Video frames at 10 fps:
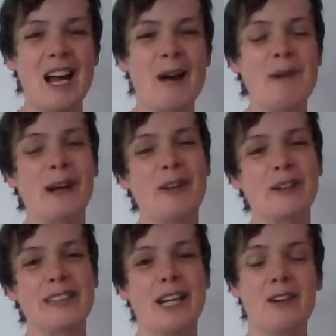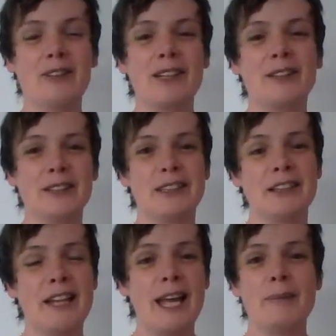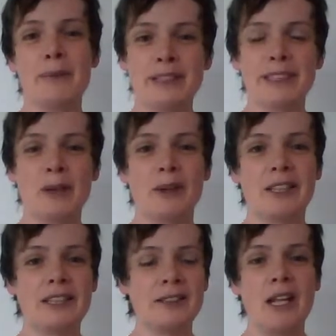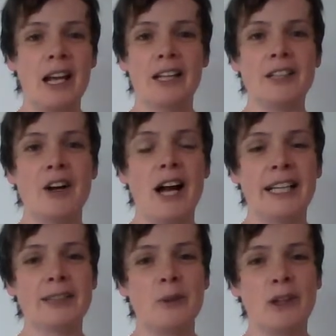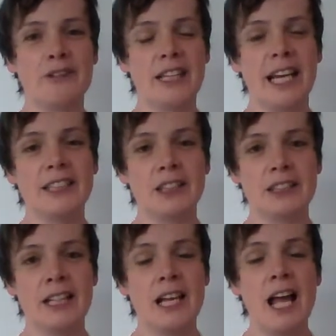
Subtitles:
About yourself, including your name and so on, and your highest qualification.